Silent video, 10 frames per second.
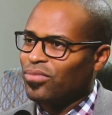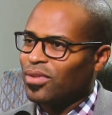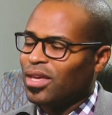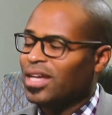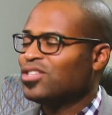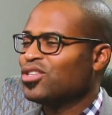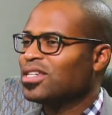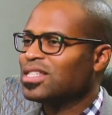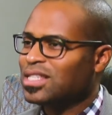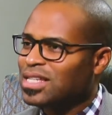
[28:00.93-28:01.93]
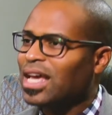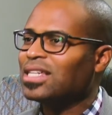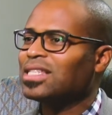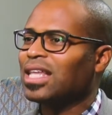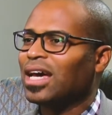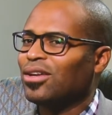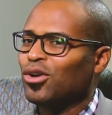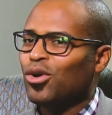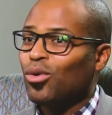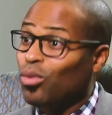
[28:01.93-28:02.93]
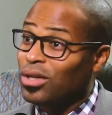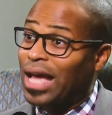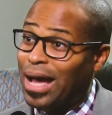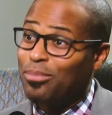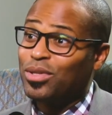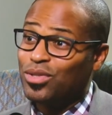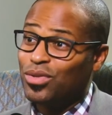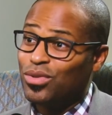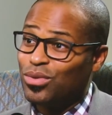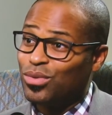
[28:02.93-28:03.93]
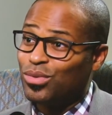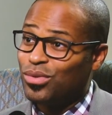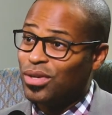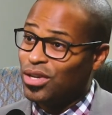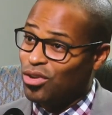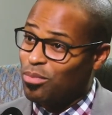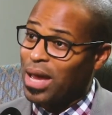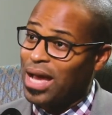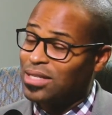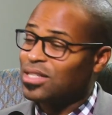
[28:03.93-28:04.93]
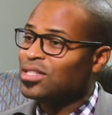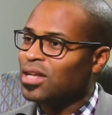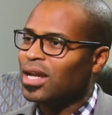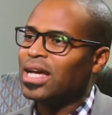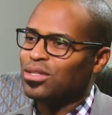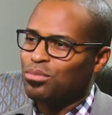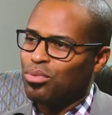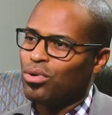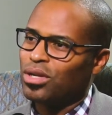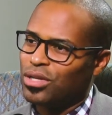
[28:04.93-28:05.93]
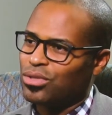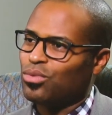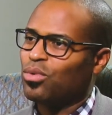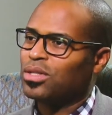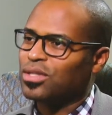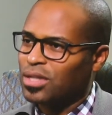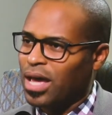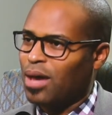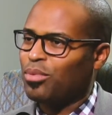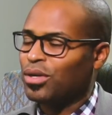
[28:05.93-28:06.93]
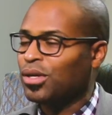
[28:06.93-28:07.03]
It just says that what happened to you in your past is not as important as to what's going to happen